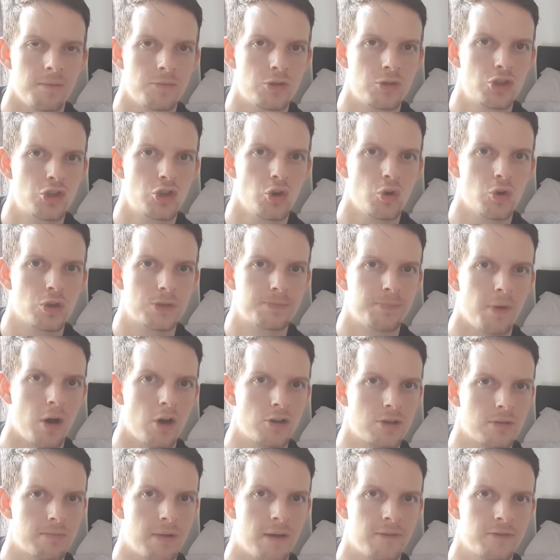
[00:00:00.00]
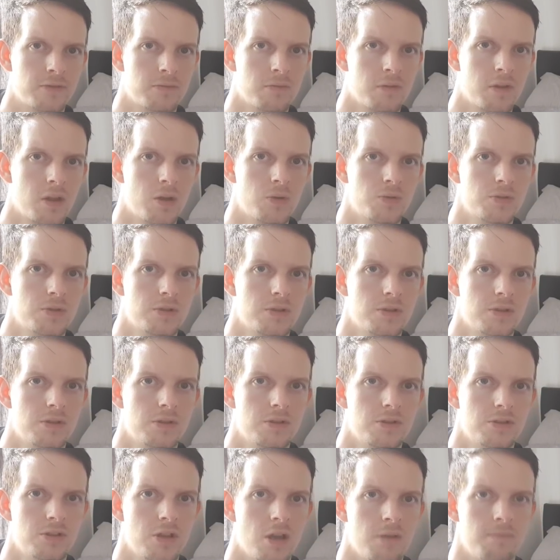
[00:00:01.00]
Shop have some of those.
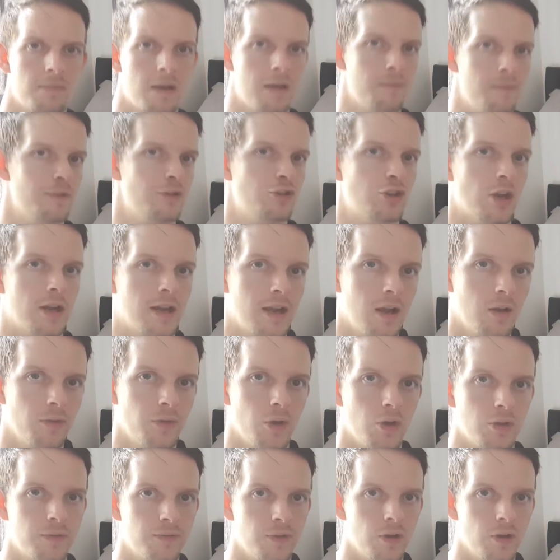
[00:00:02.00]
So maybe check out those